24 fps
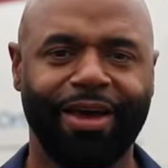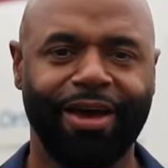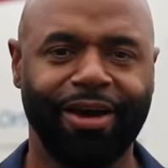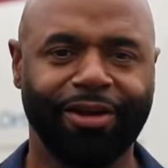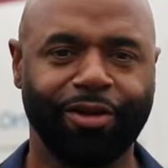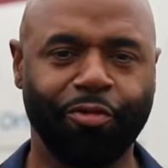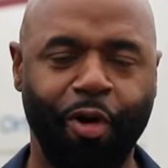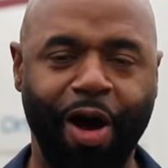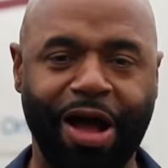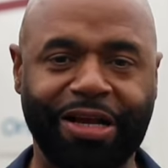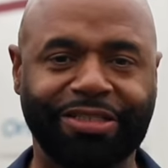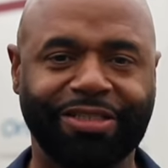
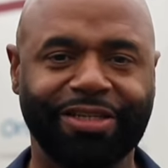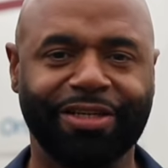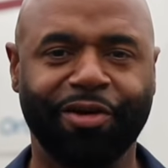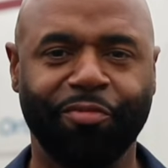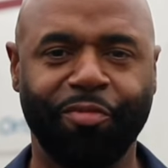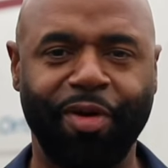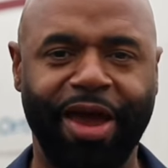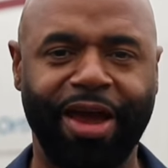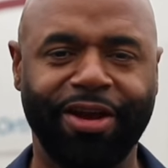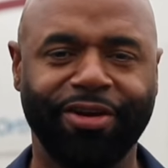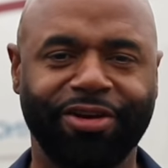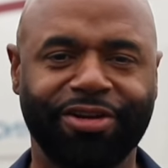The Washington
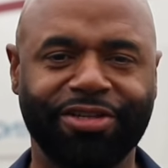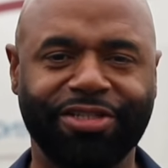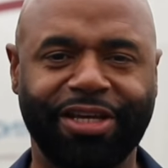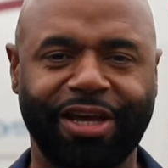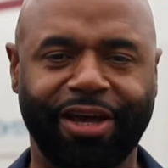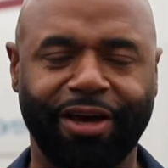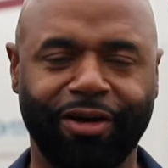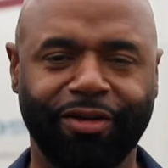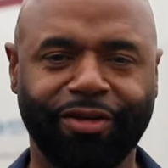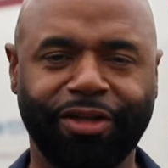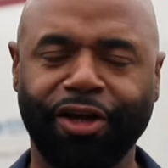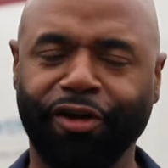Commanders
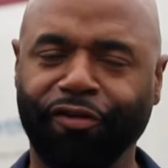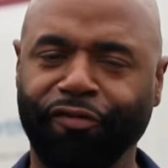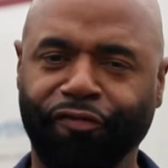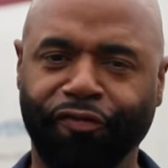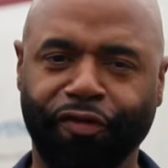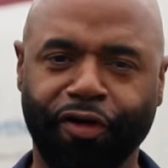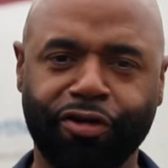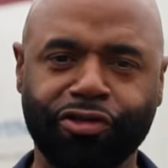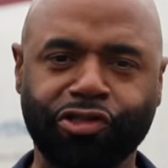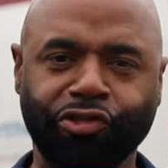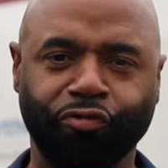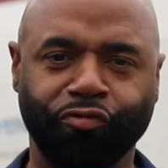held their
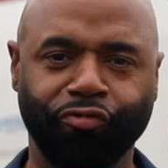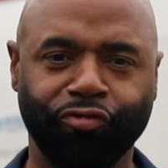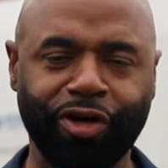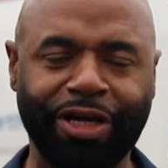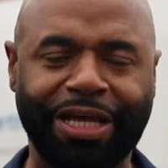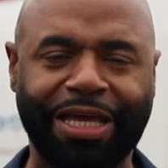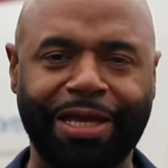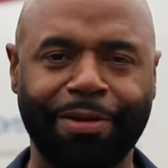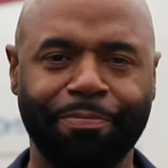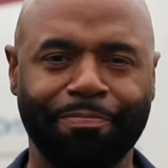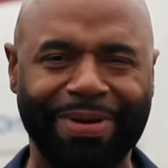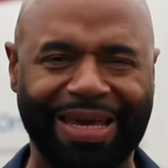first
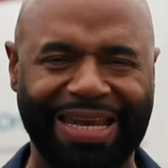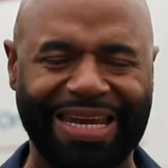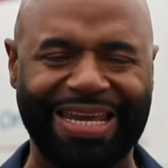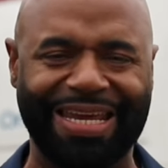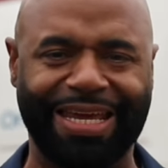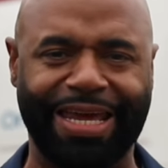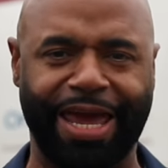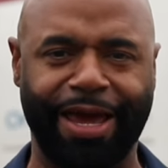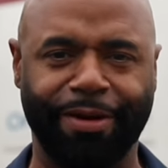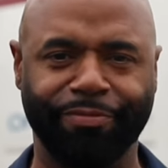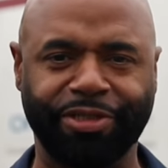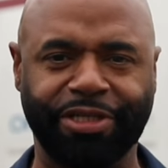rookie
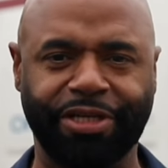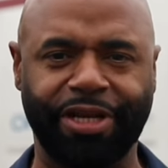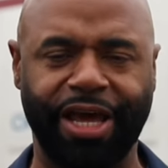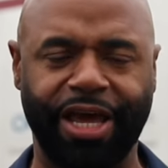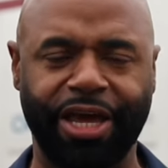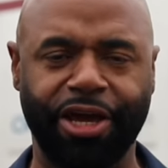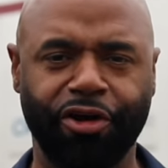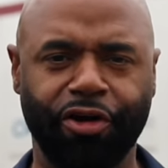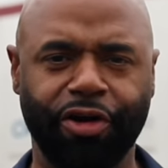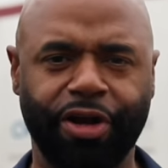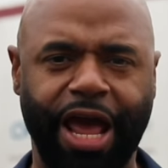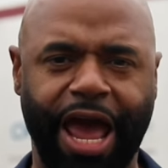minicamp
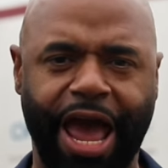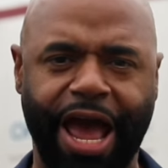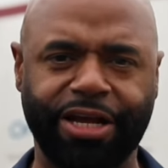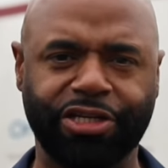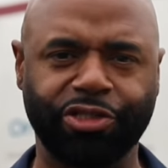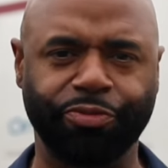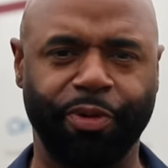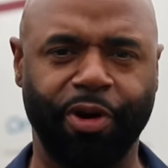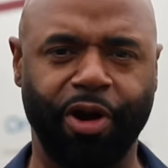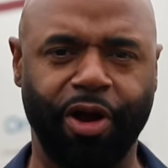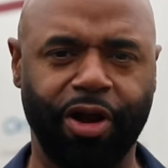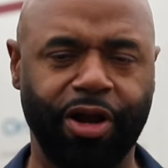today here in
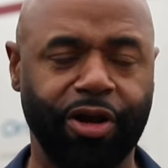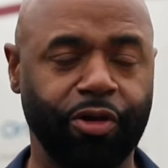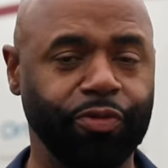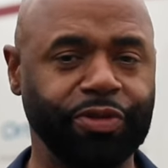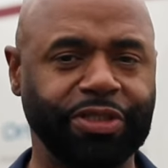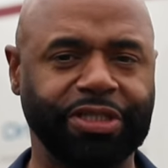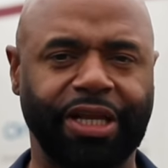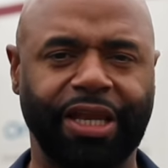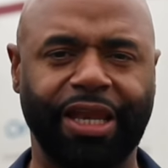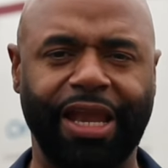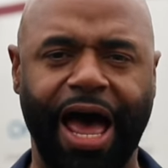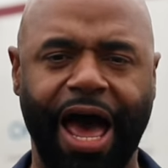Ashburn, and there
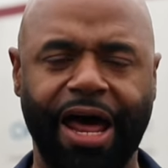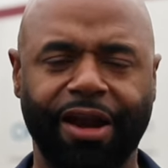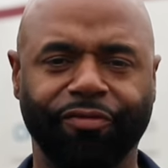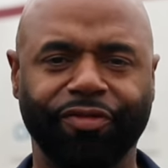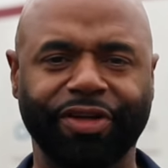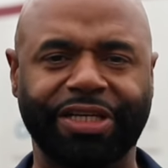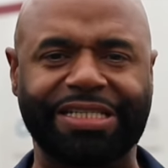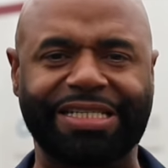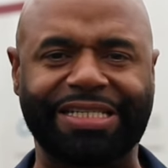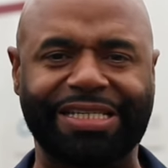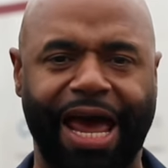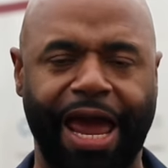was a lot of
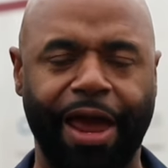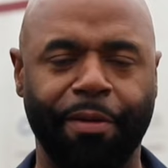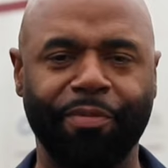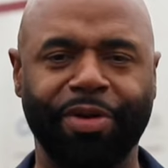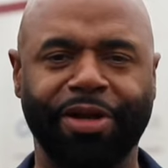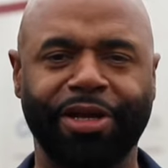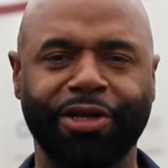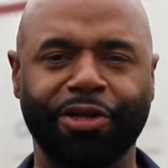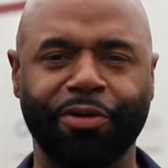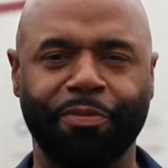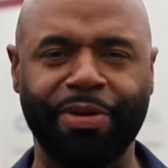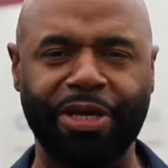
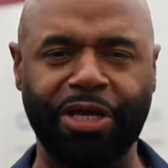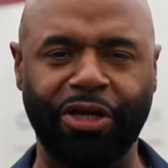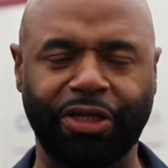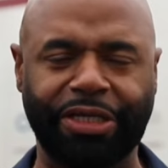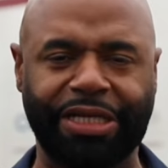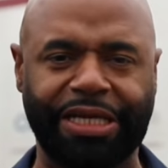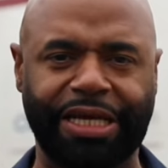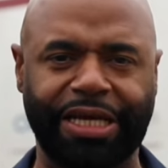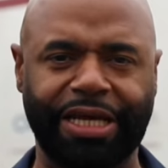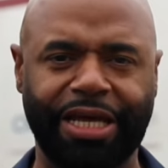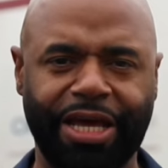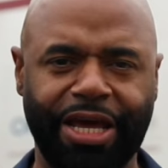excitement in the
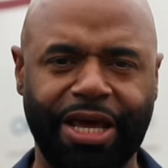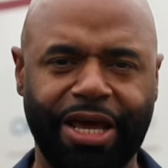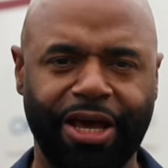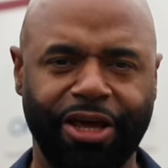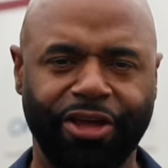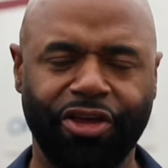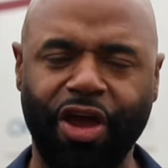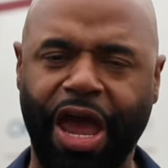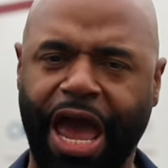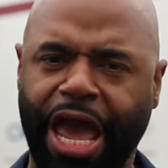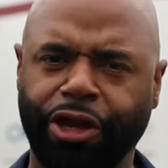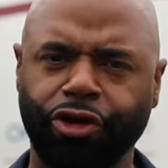building.
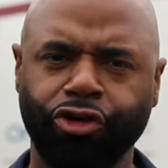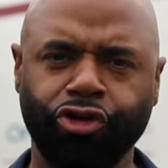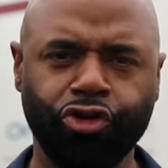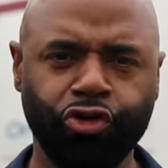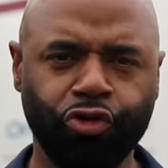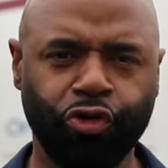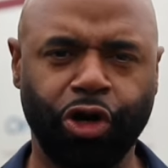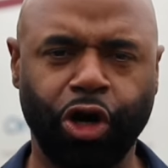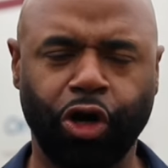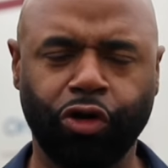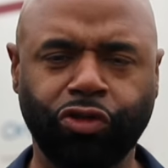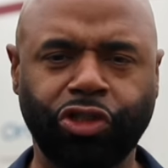You had
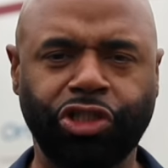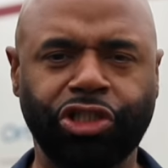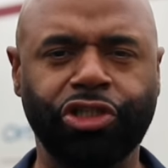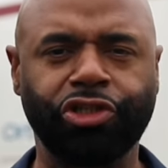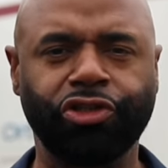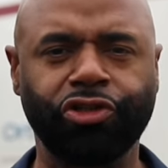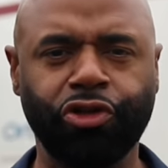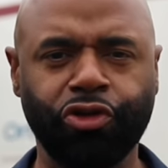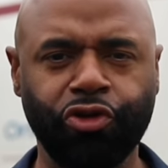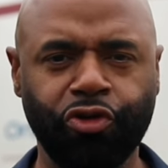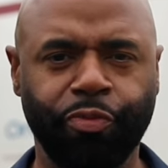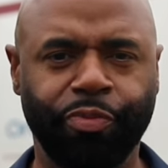new
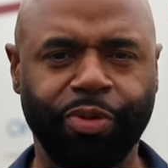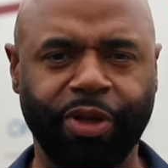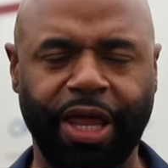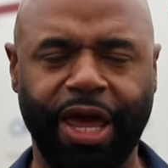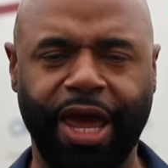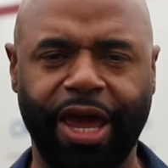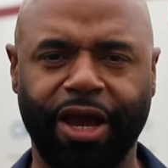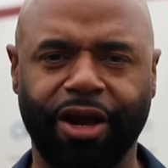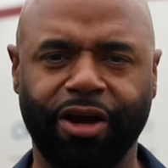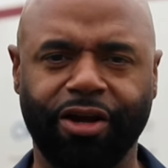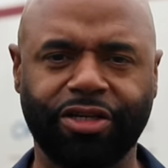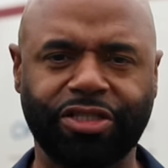coaches, new
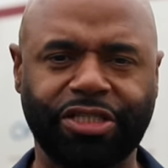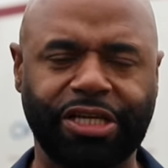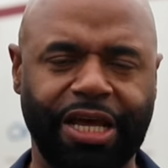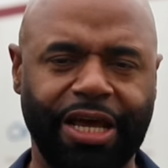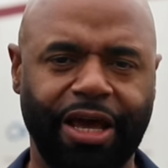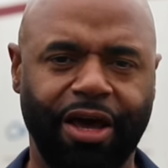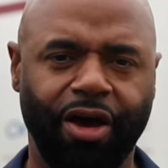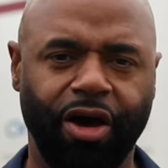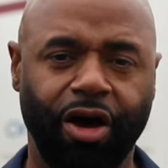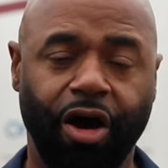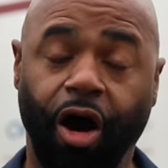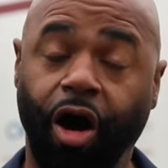players.
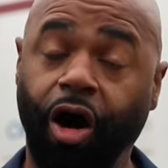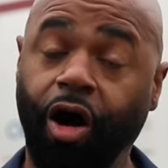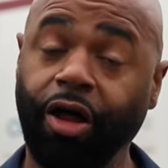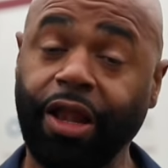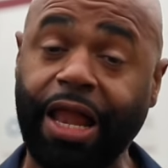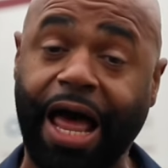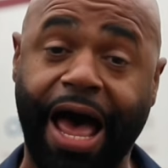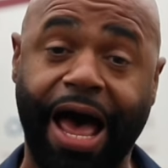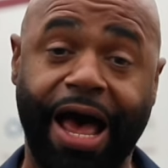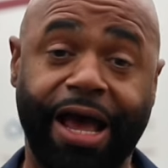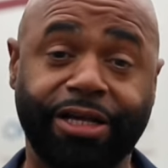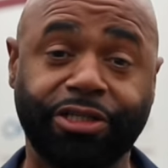All
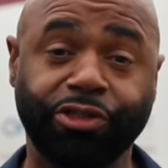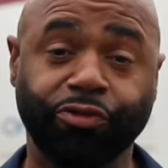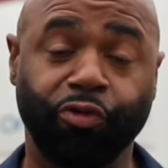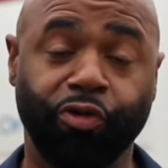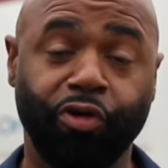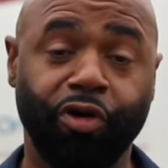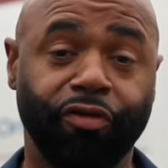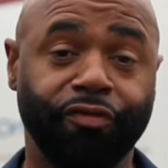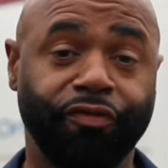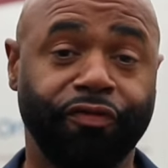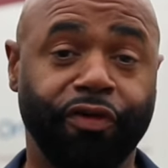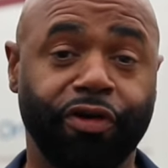eyes were
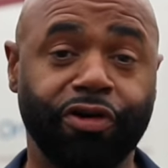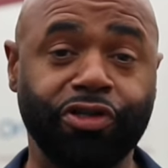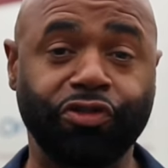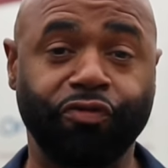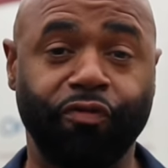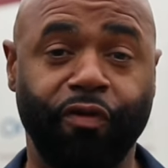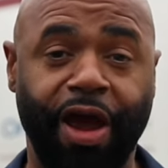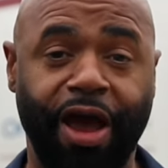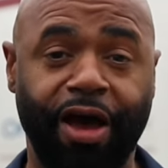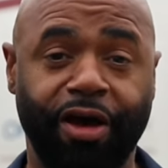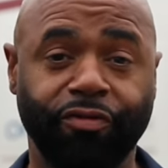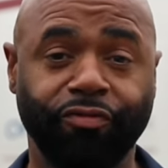on
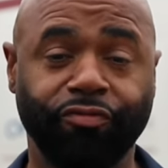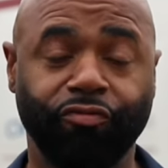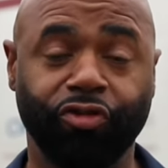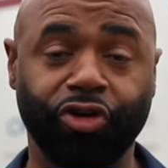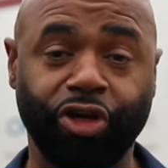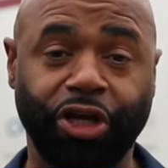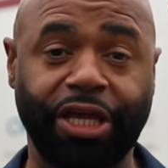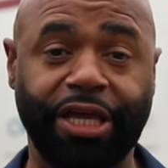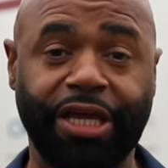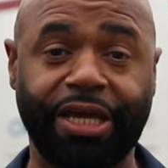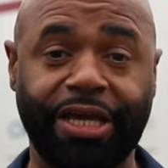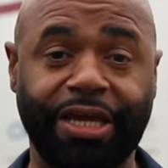first-round
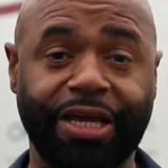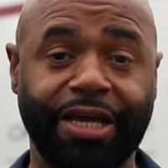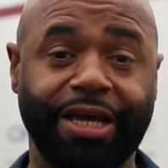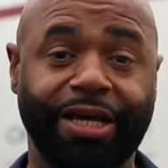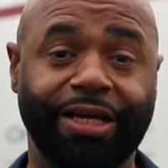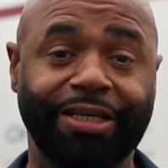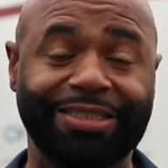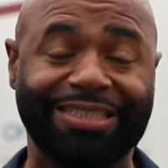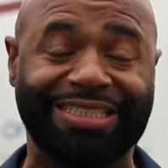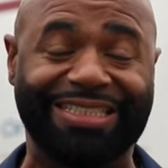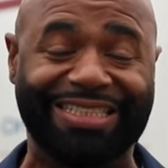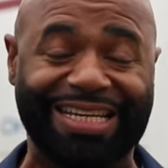rookie
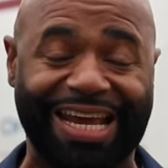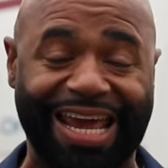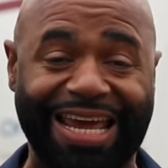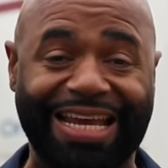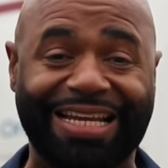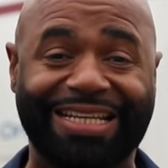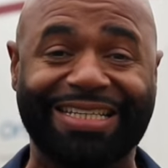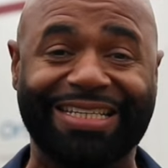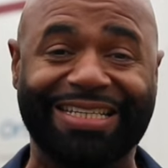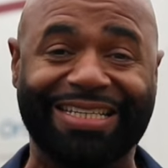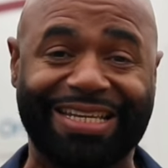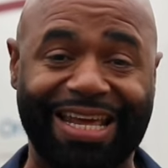
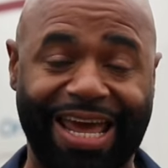Jaden